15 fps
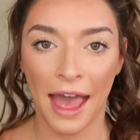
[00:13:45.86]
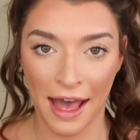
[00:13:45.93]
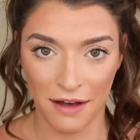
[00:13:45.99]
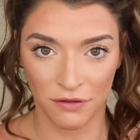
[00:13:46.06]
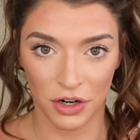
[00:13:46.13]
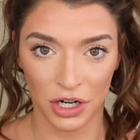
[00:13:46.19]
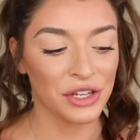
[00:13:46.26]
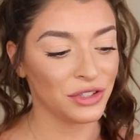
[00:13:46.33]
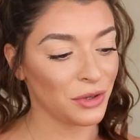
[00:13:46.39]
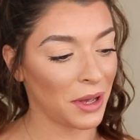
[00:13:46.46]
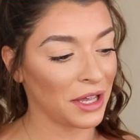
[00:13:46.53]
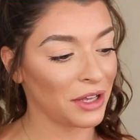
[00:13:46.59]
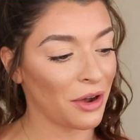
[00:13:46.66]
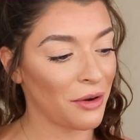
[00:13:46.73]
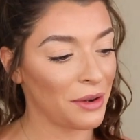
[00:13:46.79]
ever. So
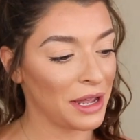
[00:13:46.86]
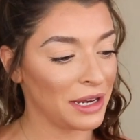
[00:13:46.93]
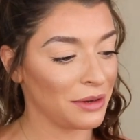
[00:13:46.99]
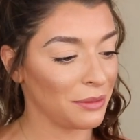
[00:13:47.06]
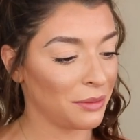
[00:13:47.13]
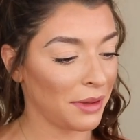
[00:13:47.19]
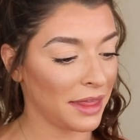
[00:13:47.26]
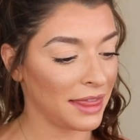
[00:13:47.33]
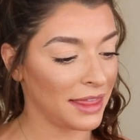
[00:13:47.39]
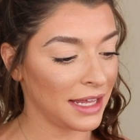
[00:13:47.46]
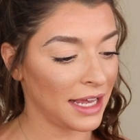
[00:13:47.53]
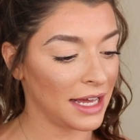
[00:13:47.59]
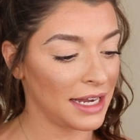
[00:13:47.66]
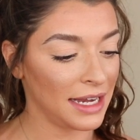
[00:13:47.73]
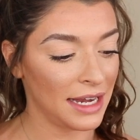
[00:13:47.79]
I go in with
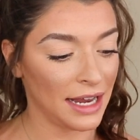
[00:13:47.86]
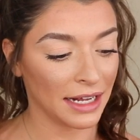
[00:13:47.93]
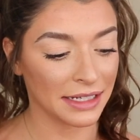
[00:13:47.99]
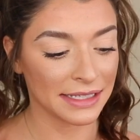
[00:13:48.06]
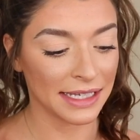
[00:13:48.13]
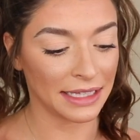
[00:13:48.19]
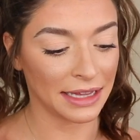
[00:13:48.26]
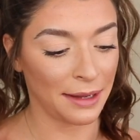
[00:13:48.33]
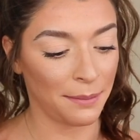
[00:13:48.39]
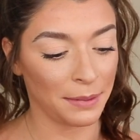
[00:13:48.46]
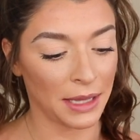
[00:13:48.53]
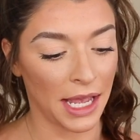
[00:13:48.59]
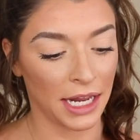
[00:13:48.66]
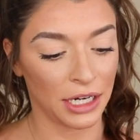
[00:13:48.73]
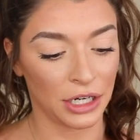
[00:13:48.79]
the NYX lip
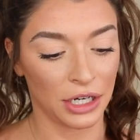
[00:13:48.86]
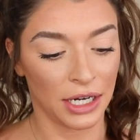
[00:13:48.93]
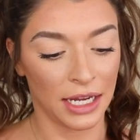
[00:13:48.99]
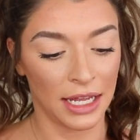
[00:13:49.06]
liner